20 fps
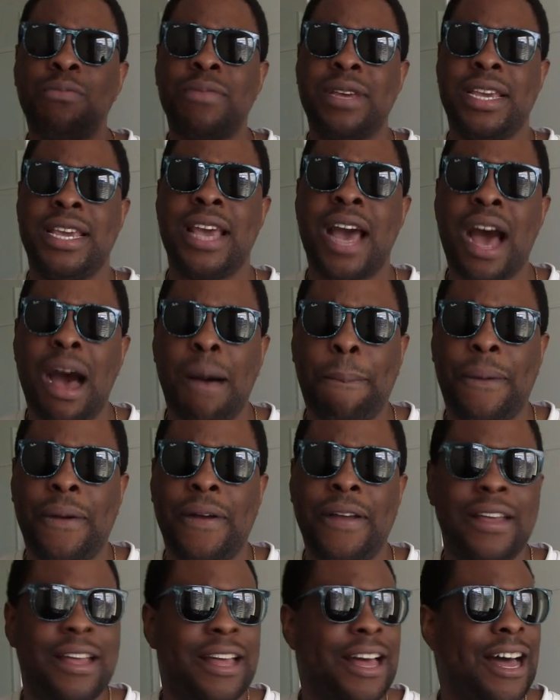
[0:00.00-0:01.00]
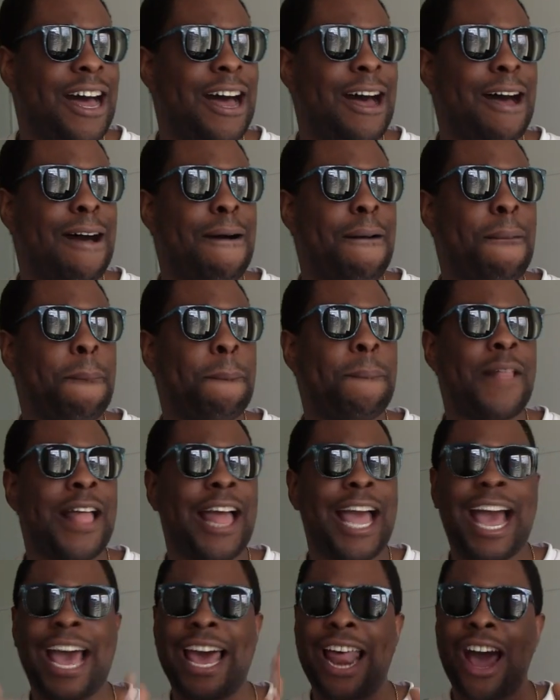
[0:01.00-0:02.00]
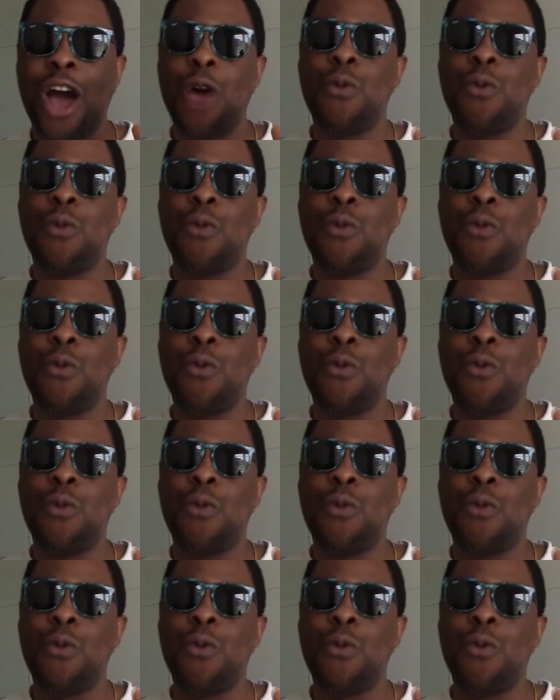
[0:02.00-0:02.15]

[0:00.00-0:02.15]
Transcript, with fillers: me up, um, and I